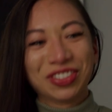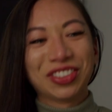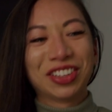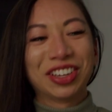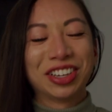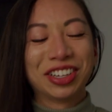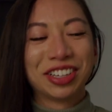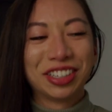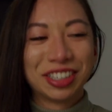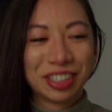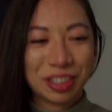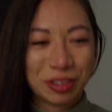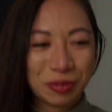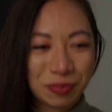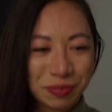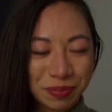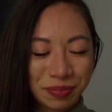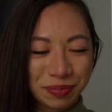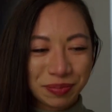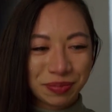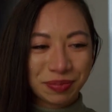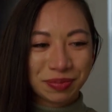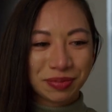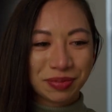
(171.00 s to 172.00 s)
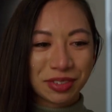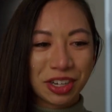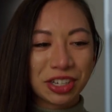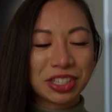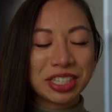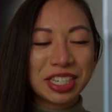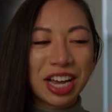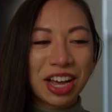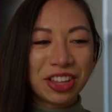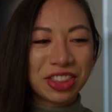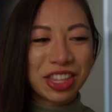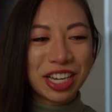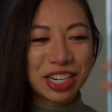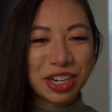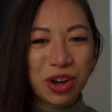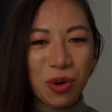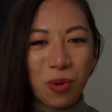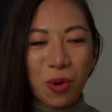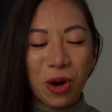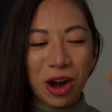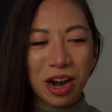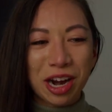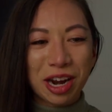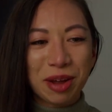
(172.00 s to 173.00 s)
Yes, babes. There's nothing to
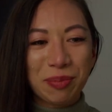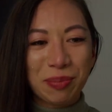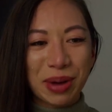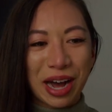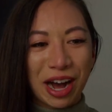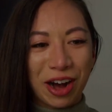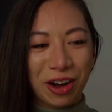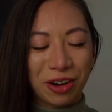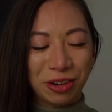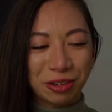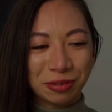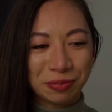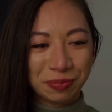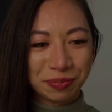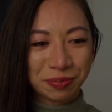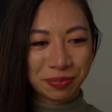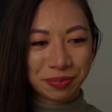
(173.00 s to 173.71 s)
worry about.